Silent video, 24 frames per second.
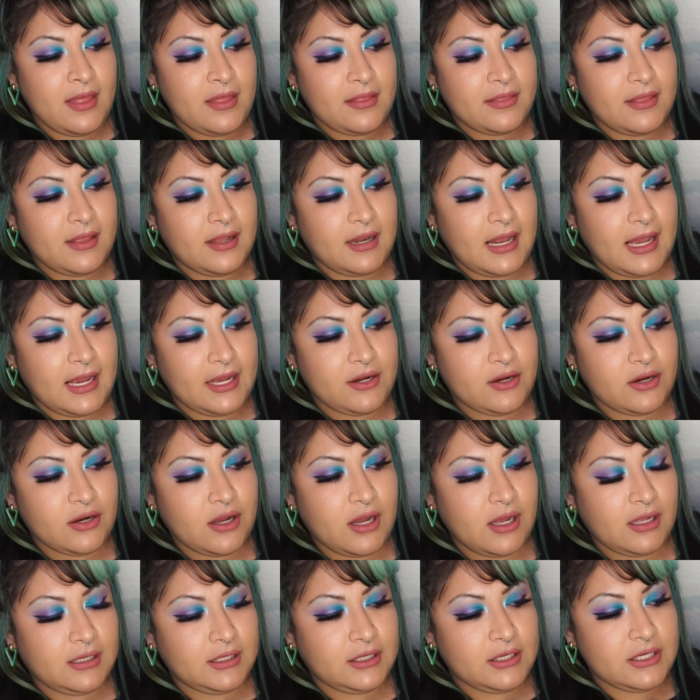the lighter
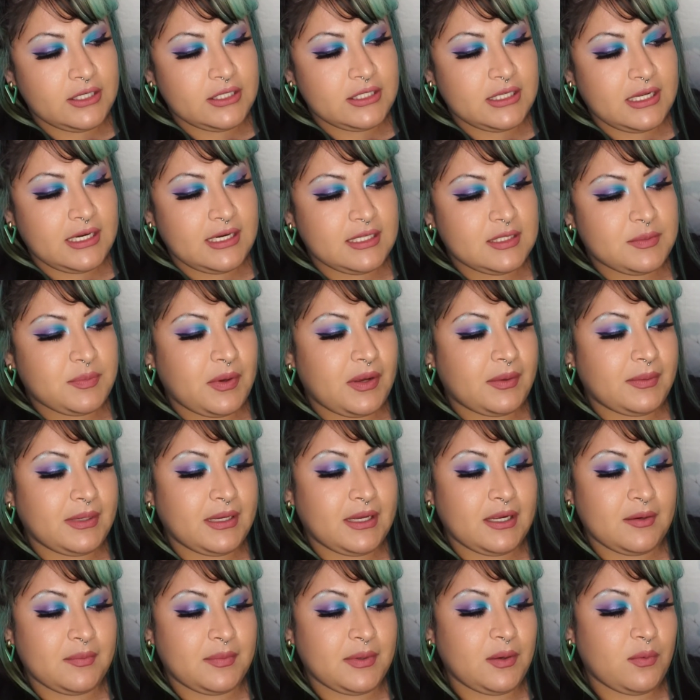colors, and it's probably
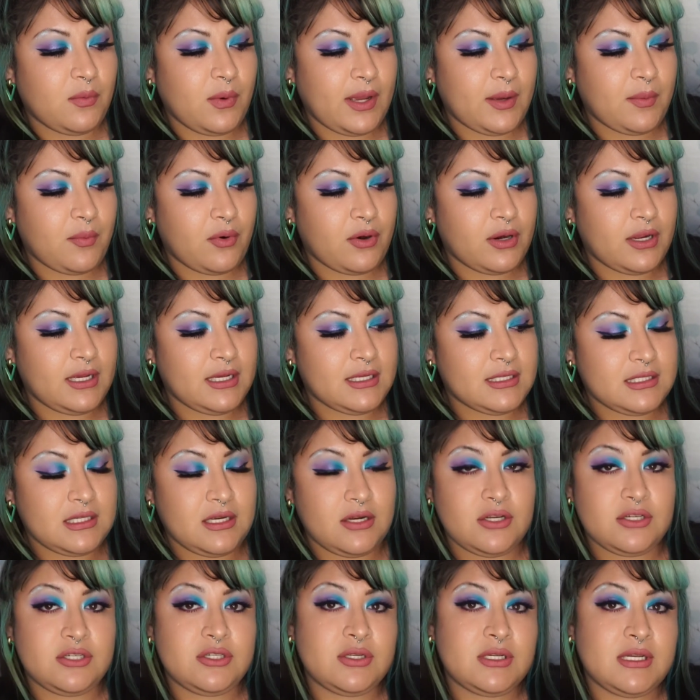going to be way more
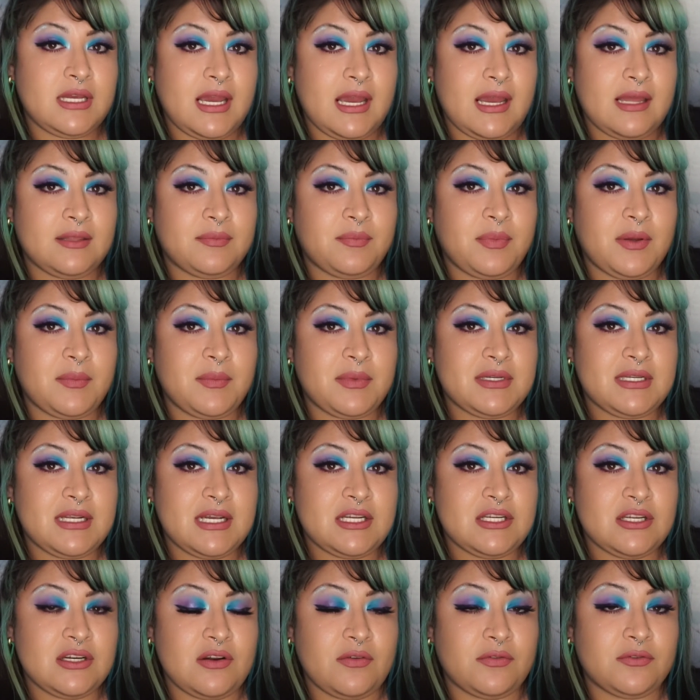easier to get
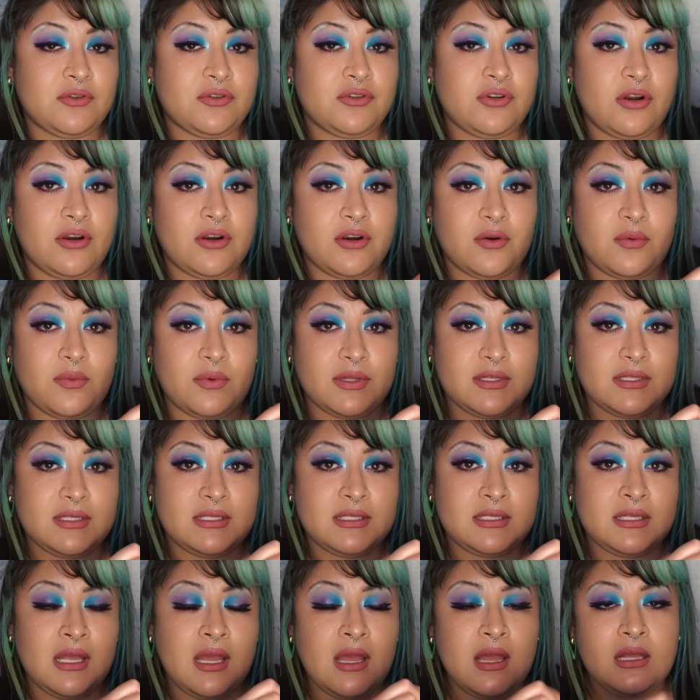pigmentation off the darker
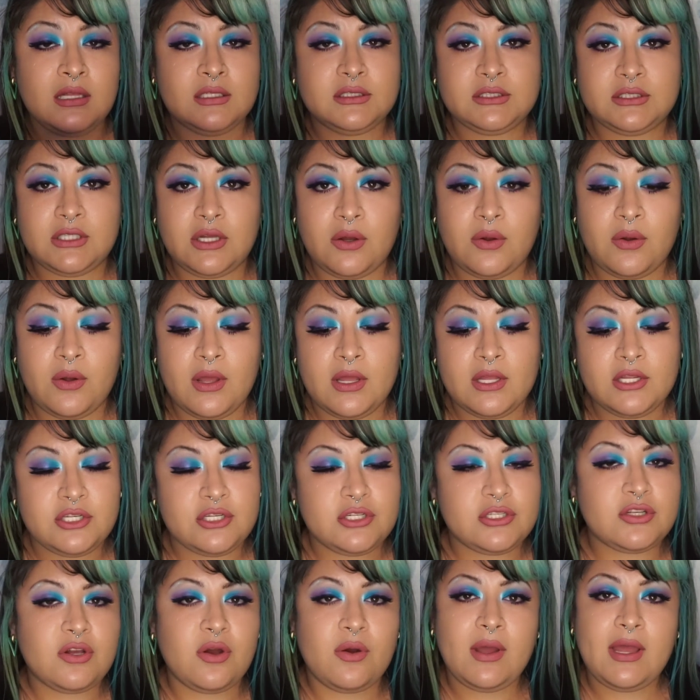ones. So
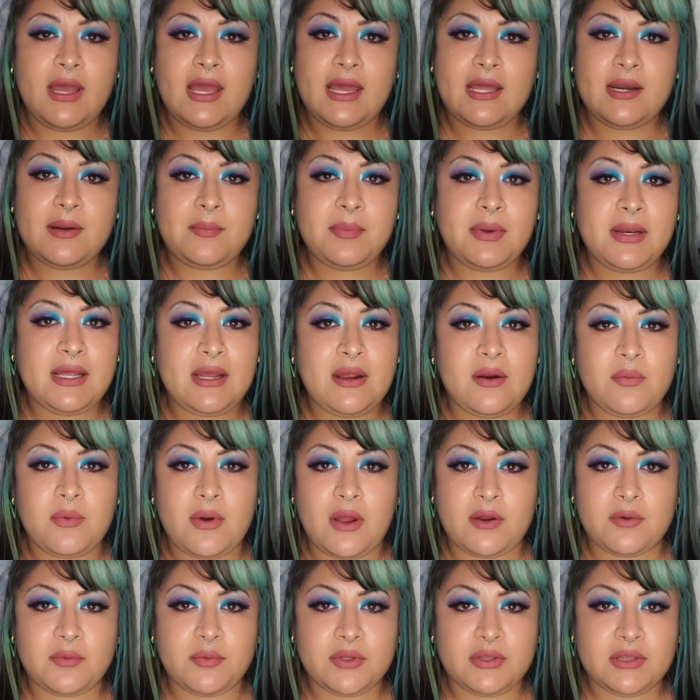just go ahead and play
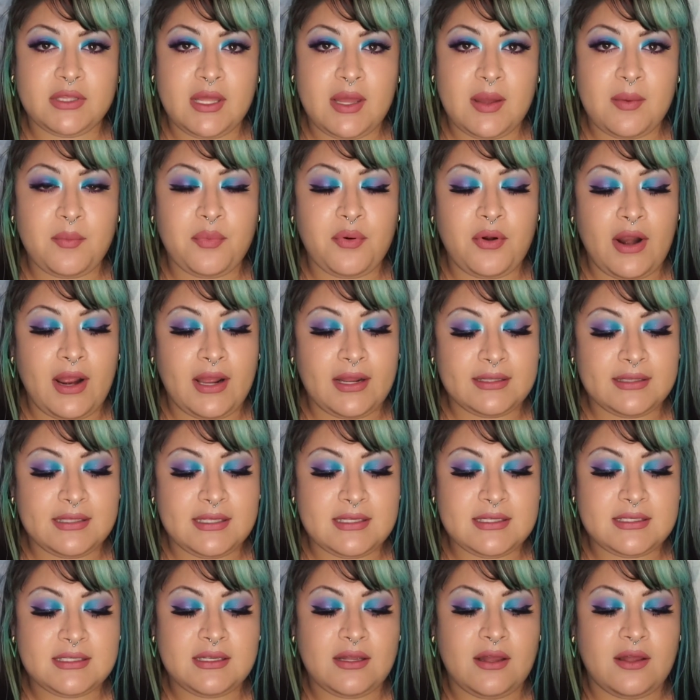around with them,
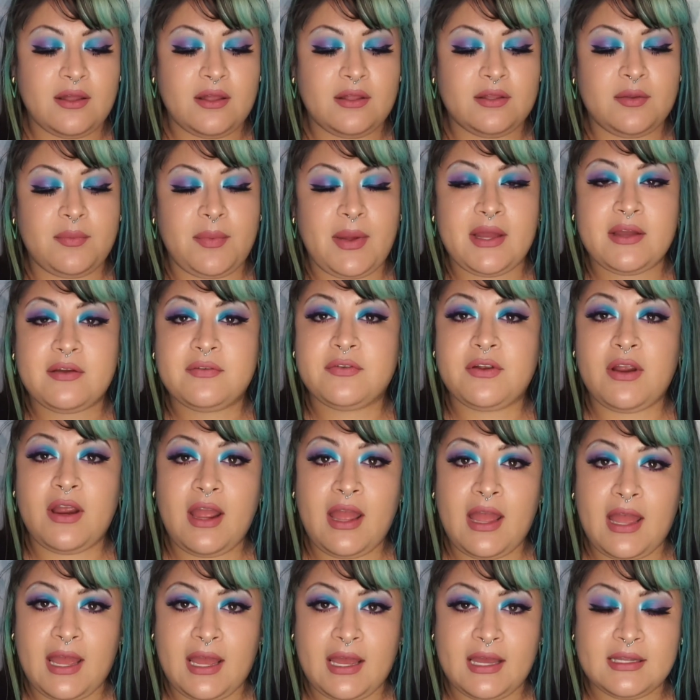practice on the back of your
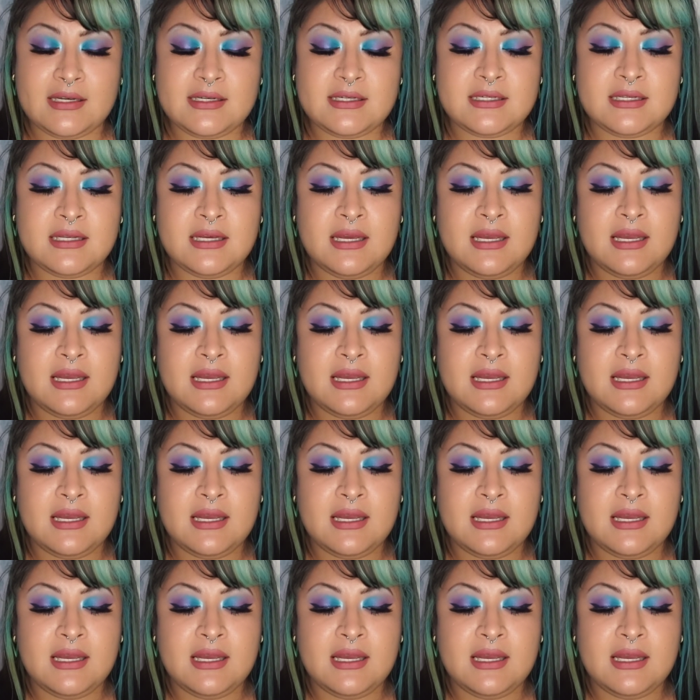hand,